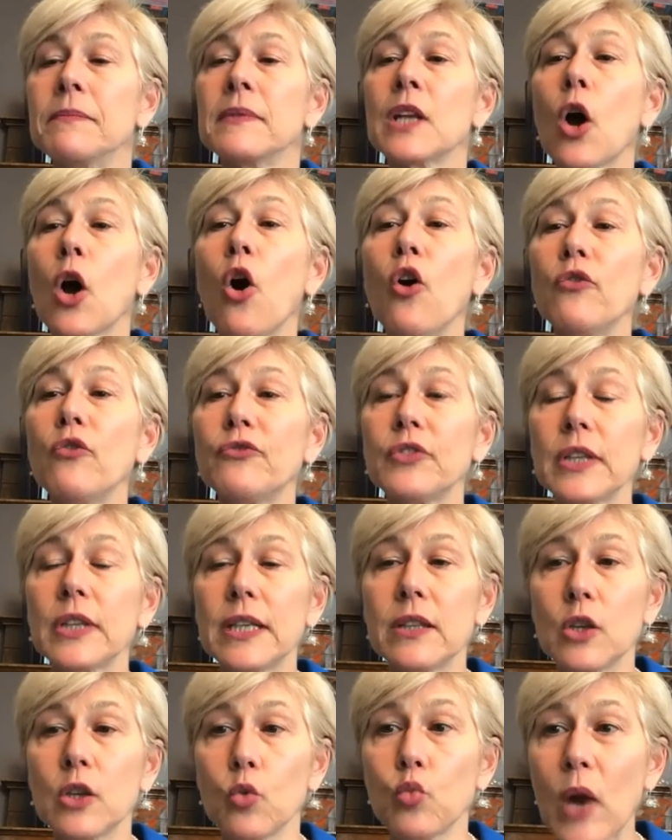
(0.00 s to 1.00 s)
Hopefully
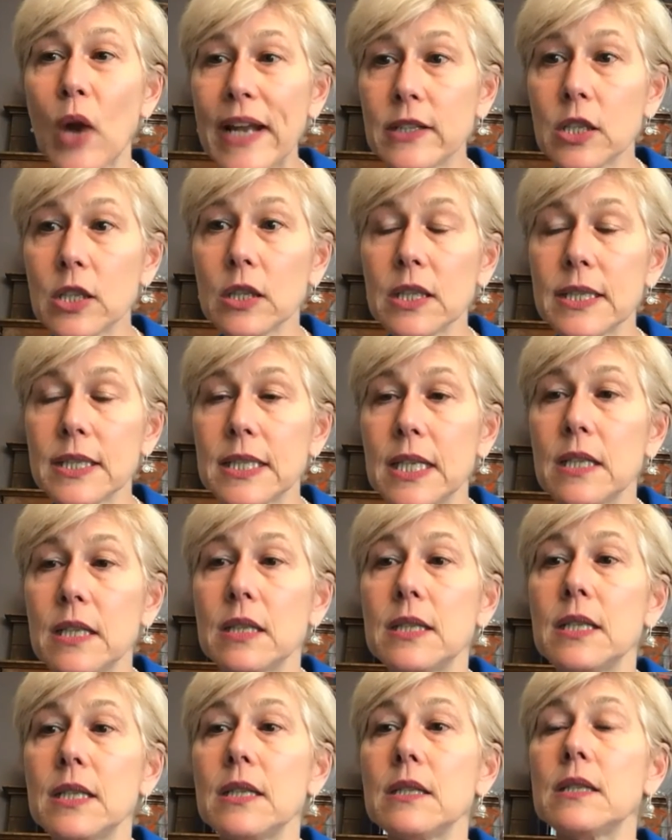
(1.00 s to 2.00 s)
the rental
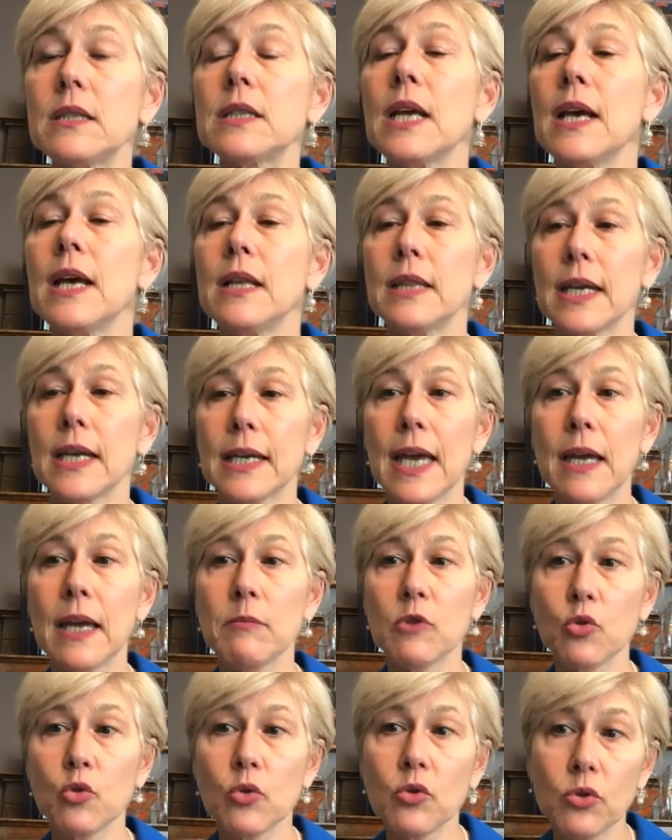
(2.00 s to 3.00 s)
assistance that came
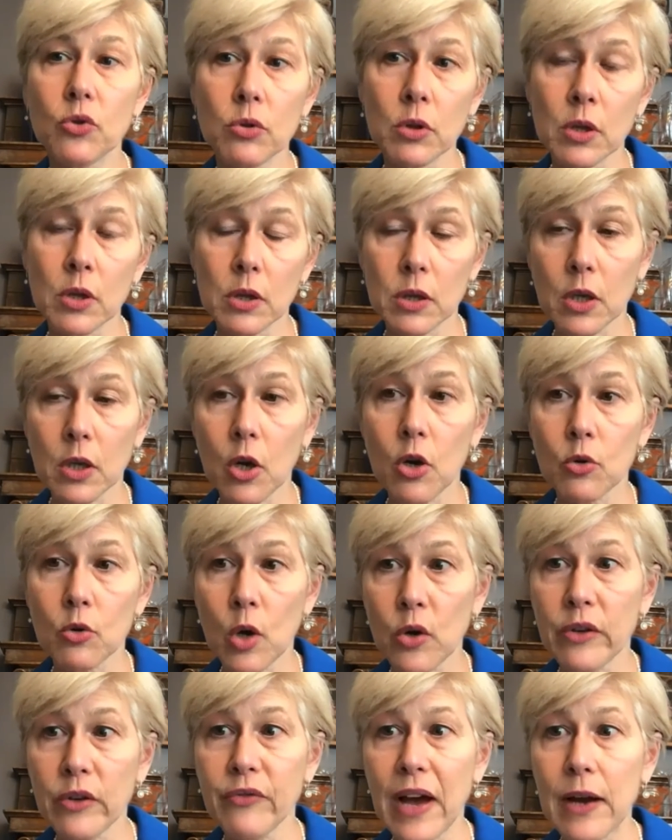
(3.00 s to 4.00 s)
through the
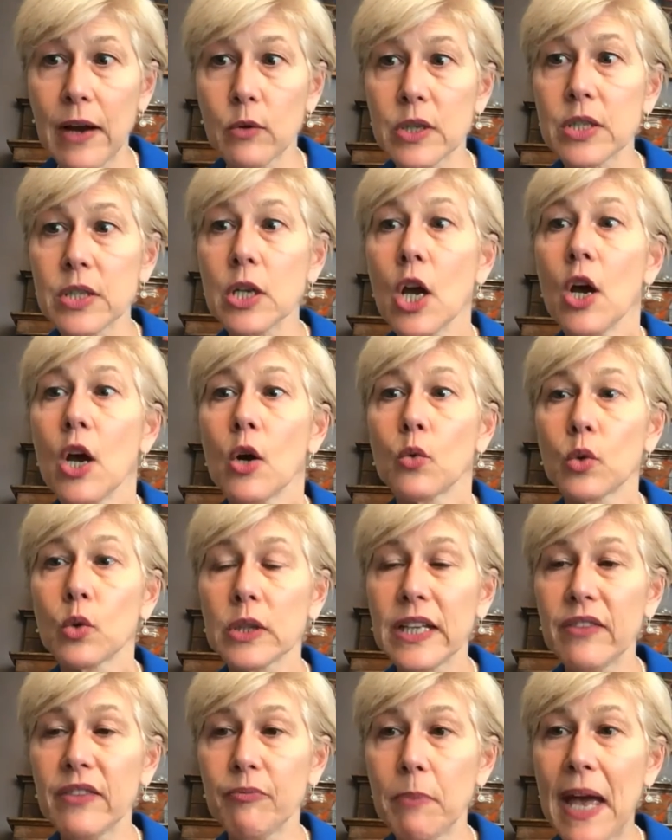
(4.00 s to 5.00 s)
coronavirus
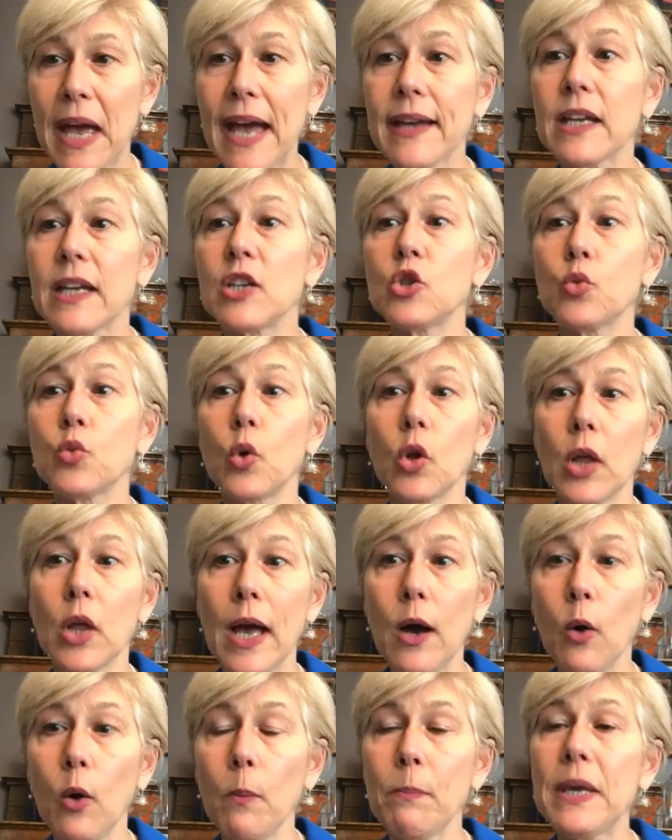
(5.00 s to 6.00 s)
relief package will
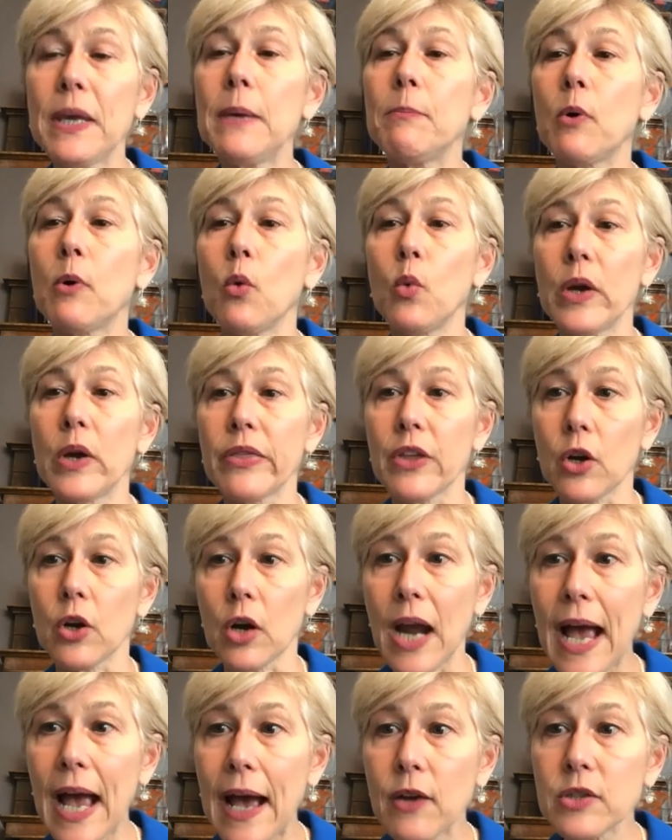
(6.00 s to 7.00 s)
help people with our
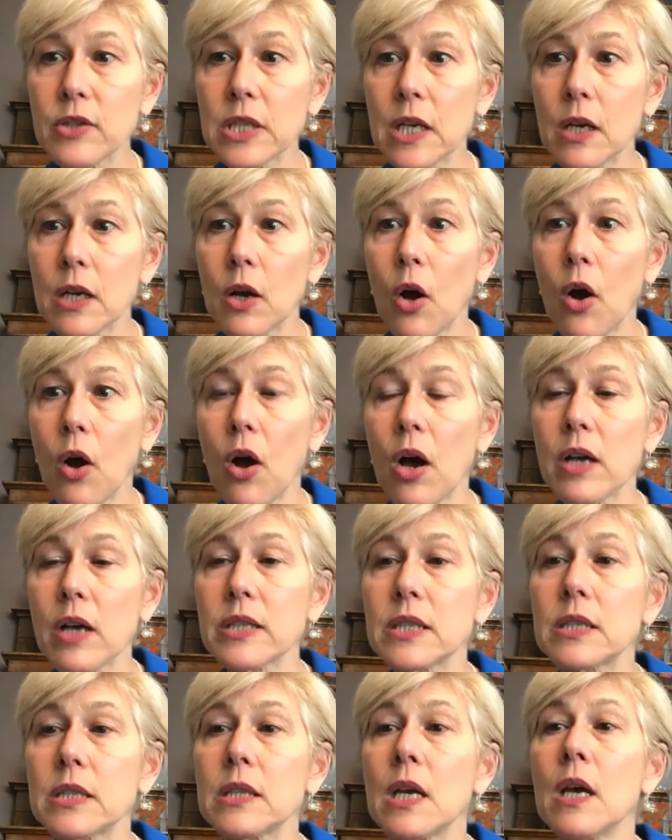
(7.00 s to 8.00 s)
housing
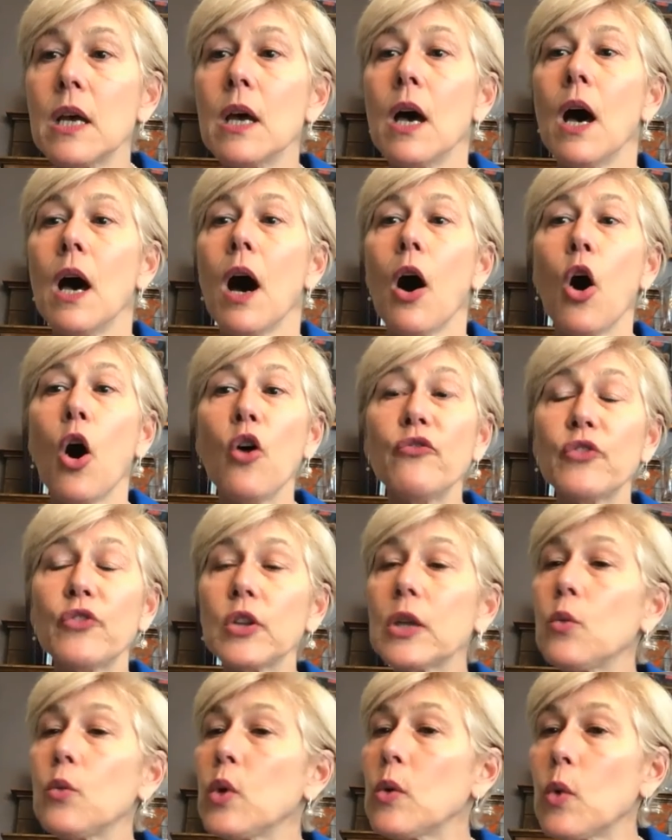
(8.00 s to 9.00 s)
costs.
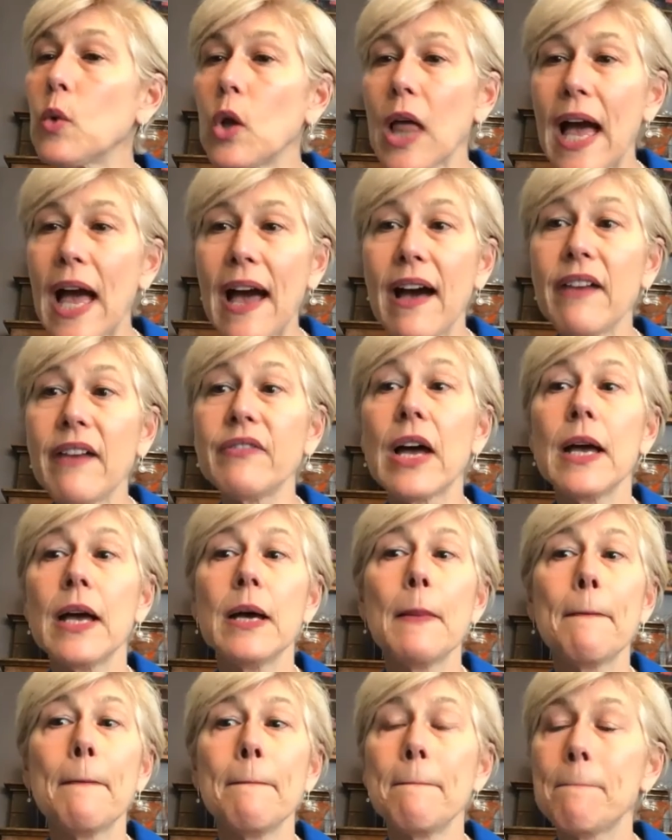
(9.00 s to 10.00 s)
Hopefully we will have
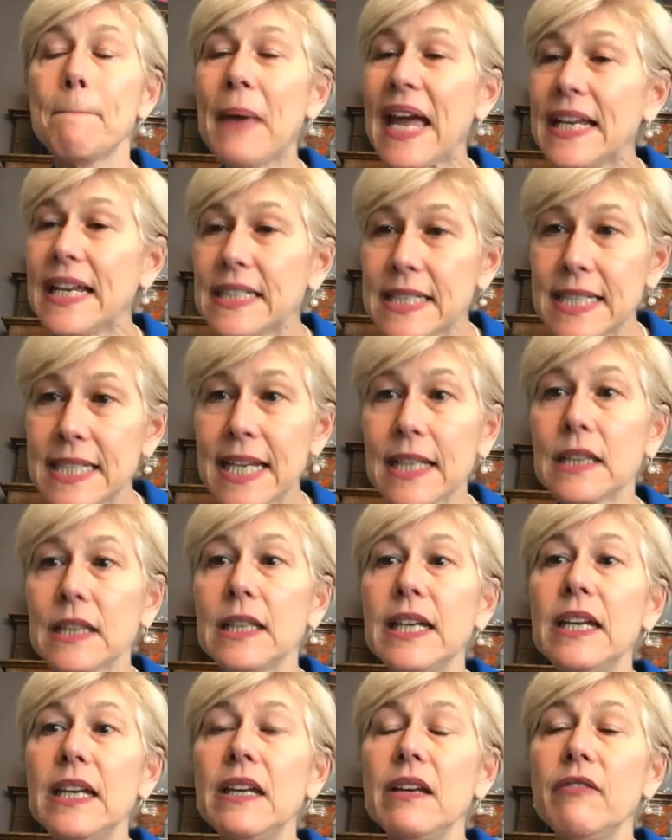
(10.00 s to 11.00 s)
paid sick
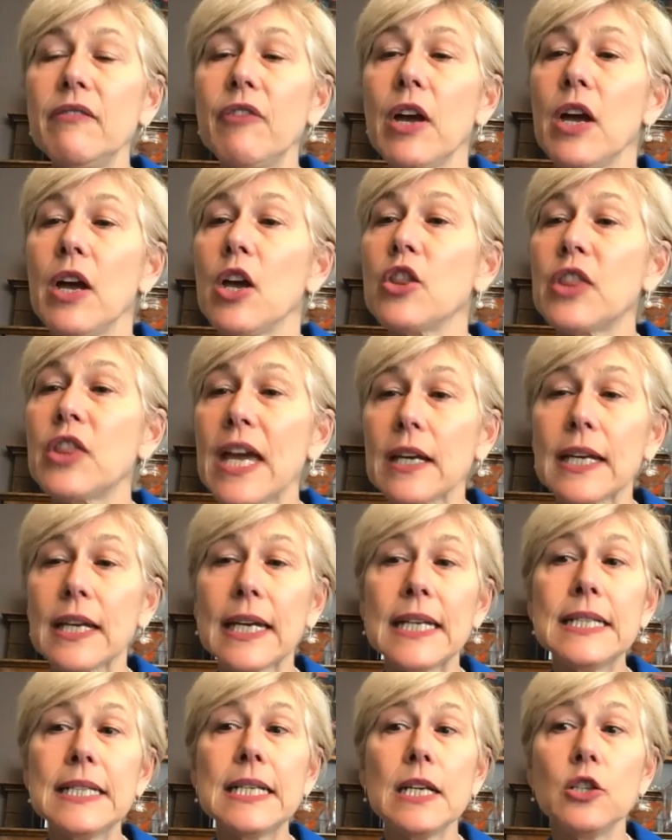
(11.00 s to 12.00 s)
leave that
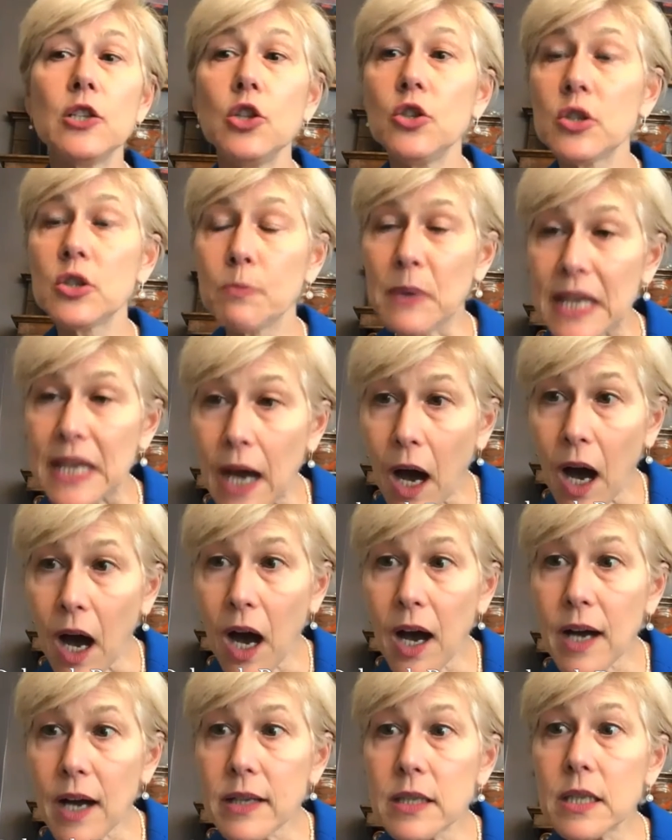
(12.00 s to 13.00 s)
continues
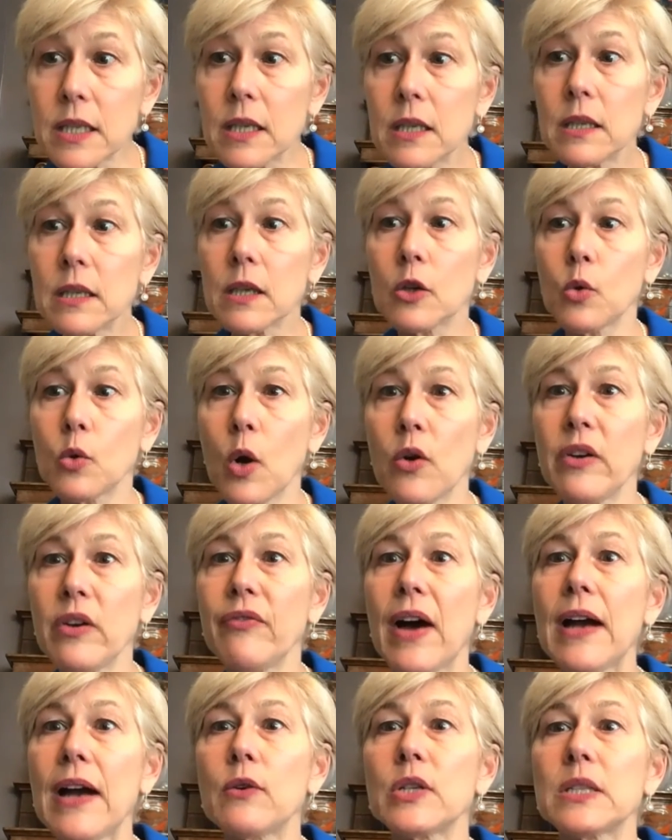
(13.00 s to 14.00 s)
beyond the
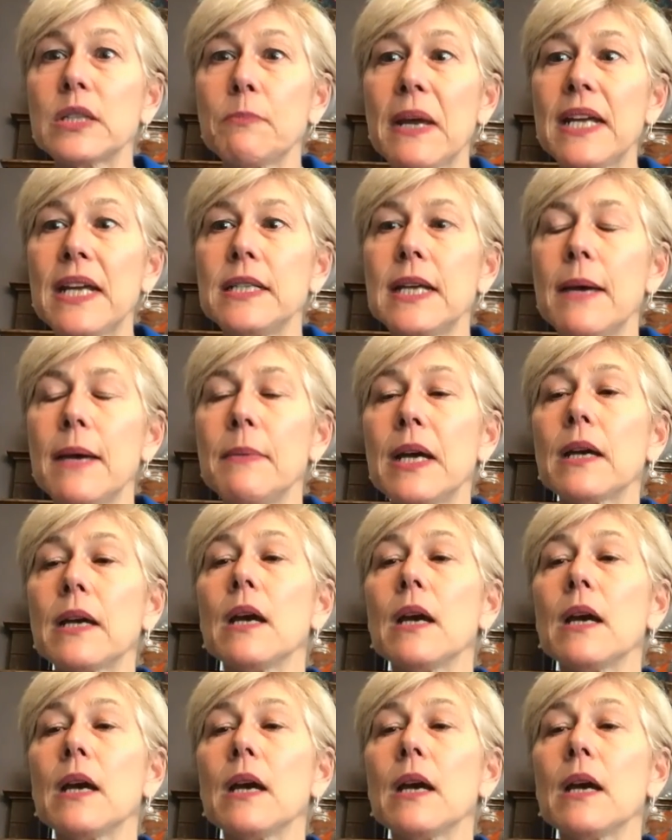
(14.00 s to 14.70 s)
coronavirus pandemic